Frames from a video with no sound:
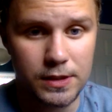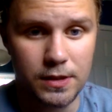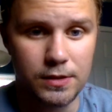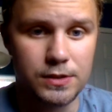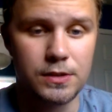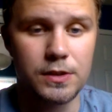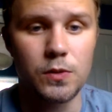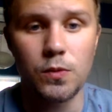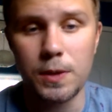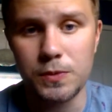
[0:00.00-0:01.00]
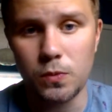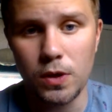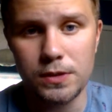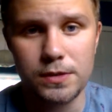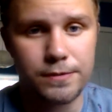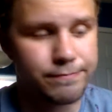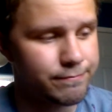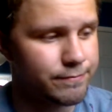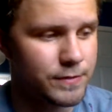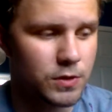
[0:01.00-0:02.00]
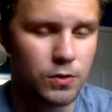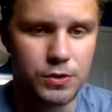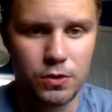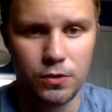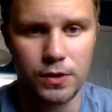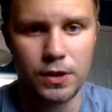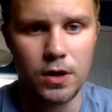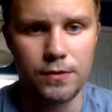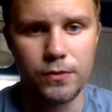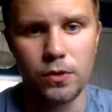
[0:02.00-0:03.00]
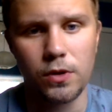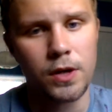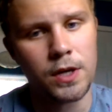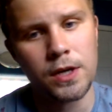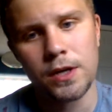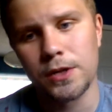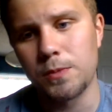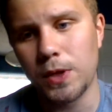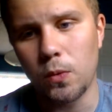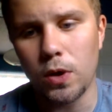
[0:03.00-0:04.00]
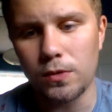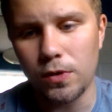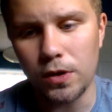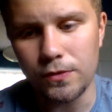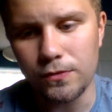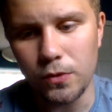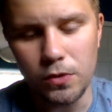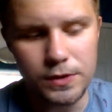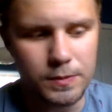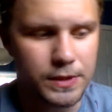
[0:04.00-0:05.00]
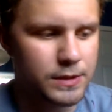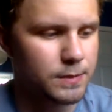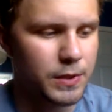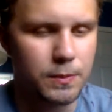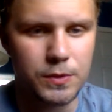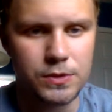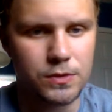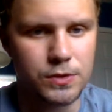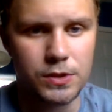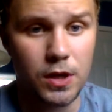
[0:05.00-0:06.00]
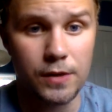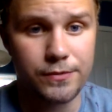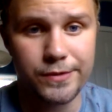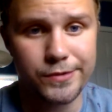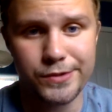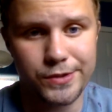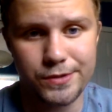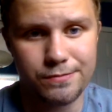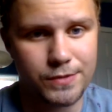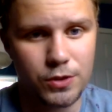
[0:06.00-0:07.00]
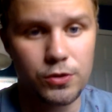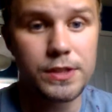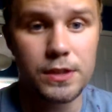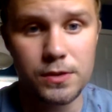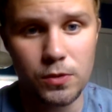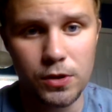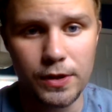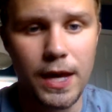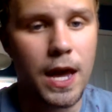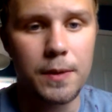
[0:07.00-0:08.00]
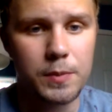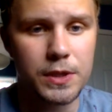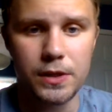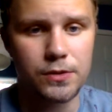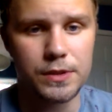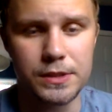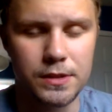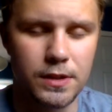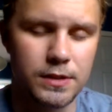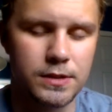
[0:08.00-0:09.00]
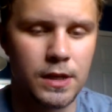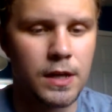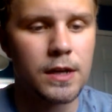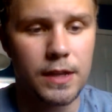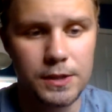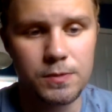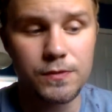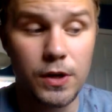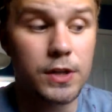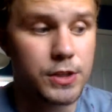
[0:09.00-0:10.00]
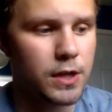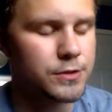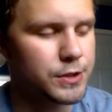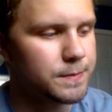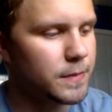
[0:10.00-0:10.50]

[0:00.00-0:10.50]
and all of a sudden it rips once, throws the whole thing off. Or you make one wrong fold, and because the paper's so soft, there's just creases where there can't be a crease, and that's been very challenging